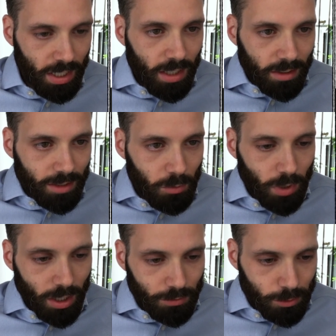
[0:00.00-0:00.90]
And then
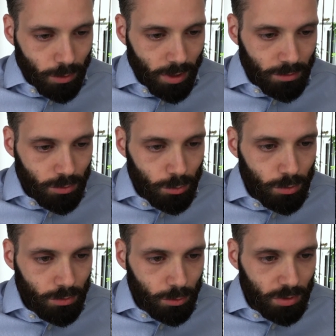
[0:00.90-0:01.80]
we have to run
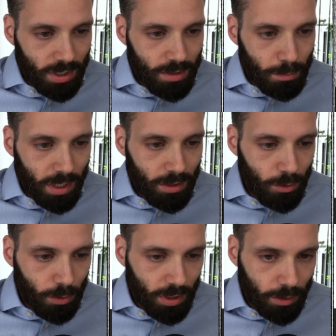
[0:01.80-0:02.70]
through this
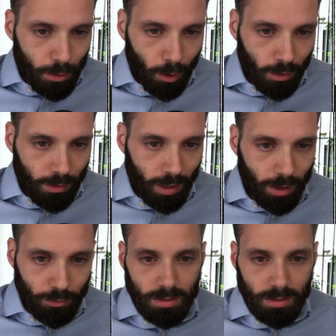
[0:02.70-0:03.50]
menu here on the left.